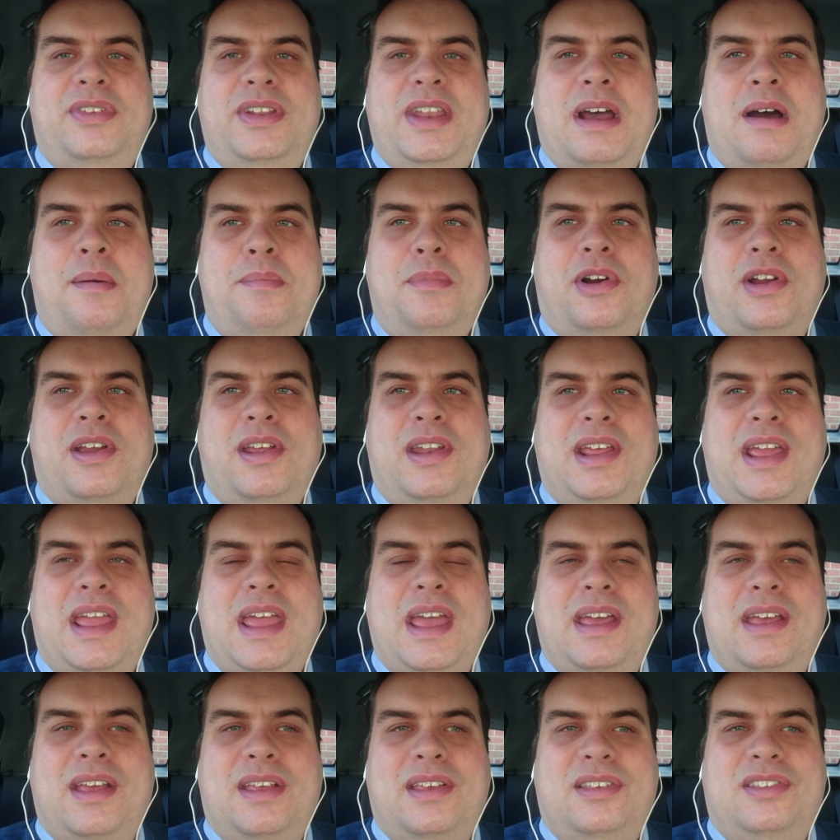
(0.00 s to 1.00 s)
Now, I'm not going
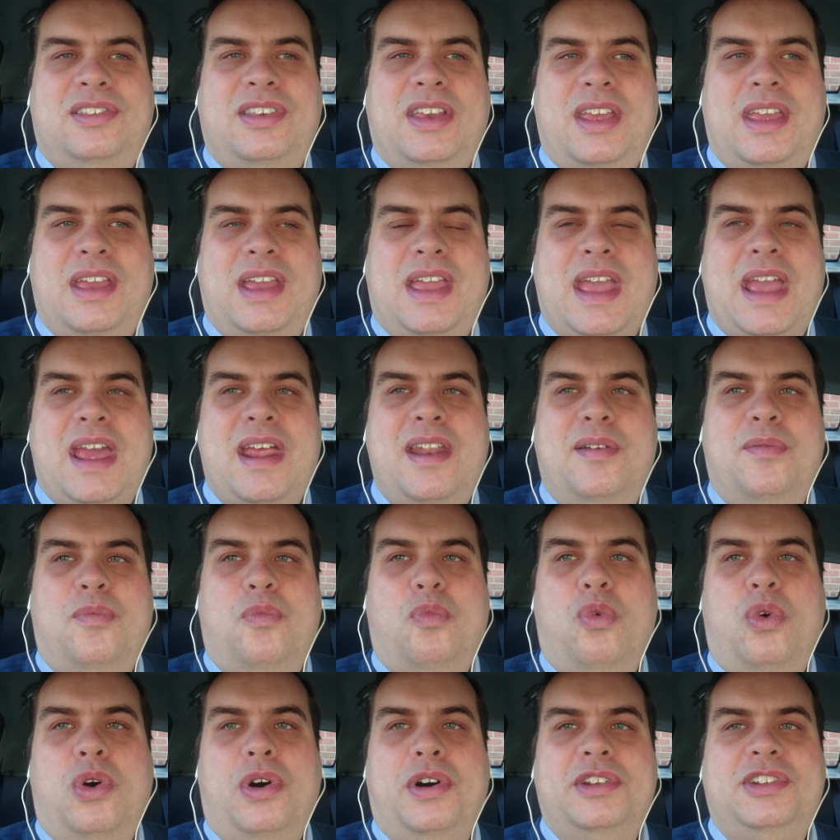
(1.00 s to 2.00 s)
to say
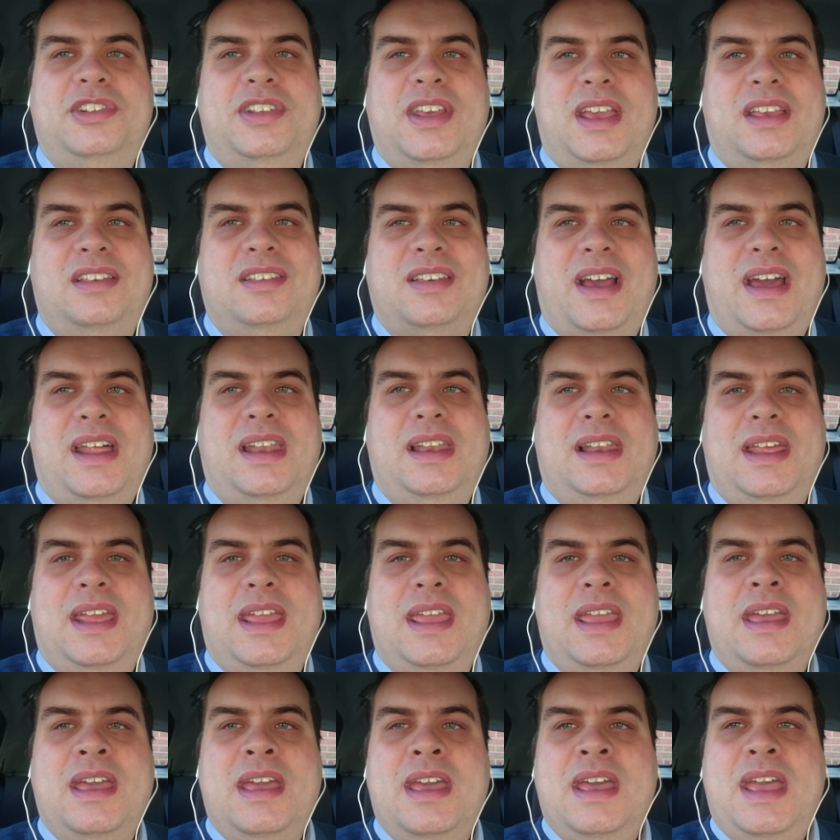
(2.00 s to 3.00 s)
again what
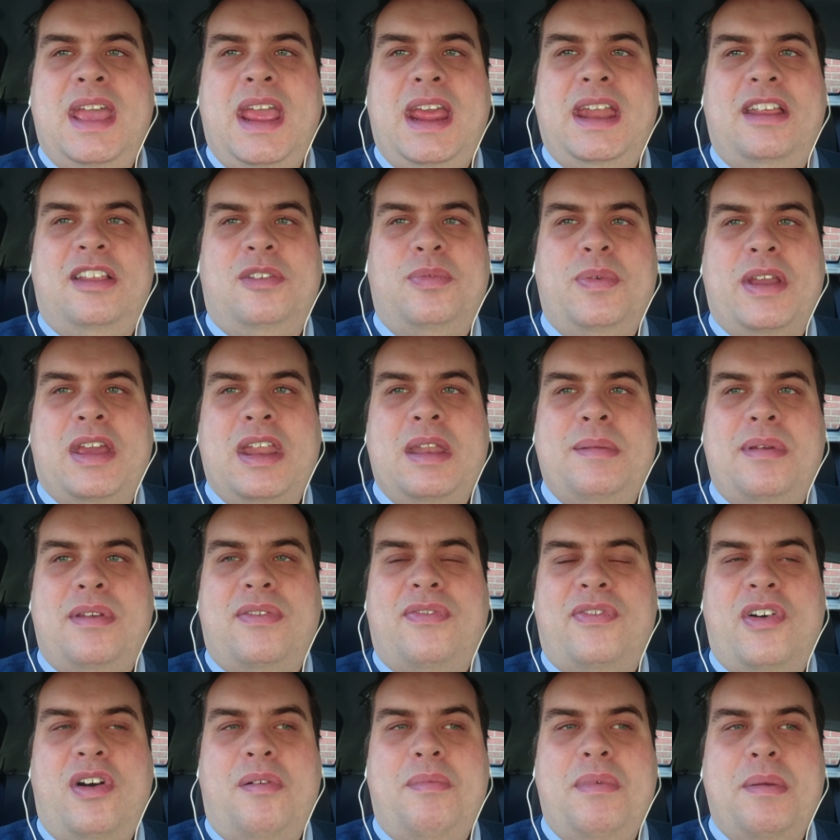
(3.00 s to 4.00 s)
exactly it is we're going to be
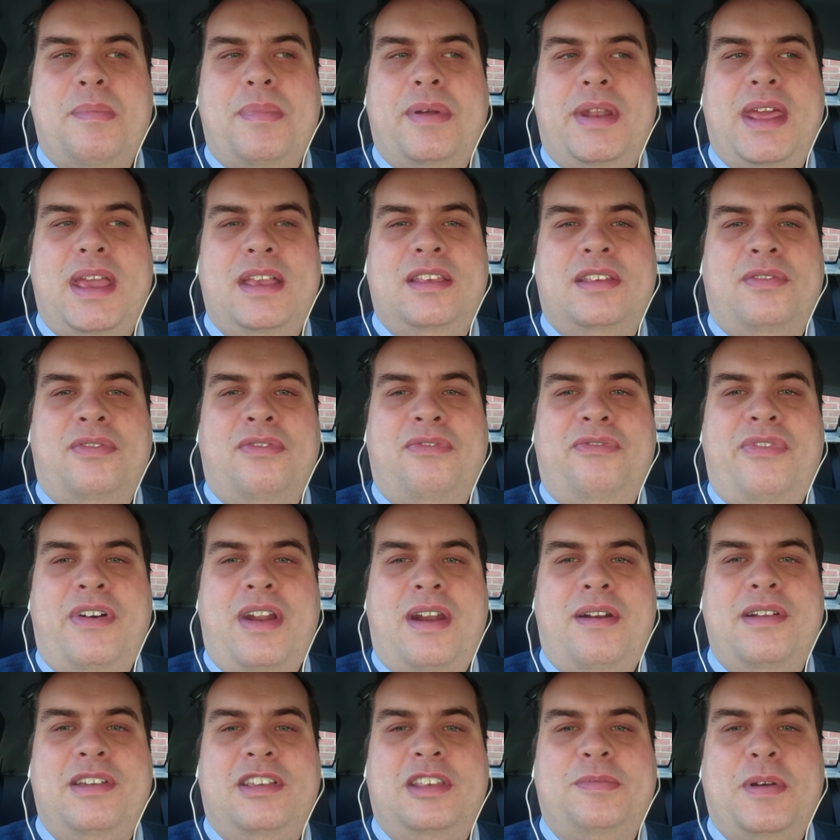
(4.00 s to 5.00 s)
filming, but it is a
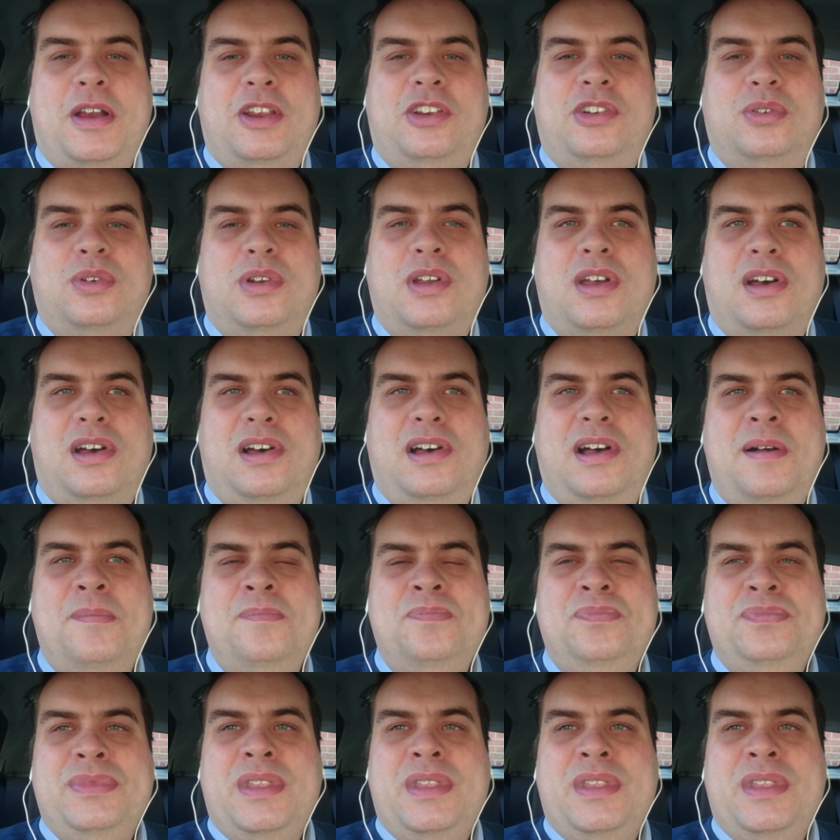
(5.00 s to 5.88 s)
very special car.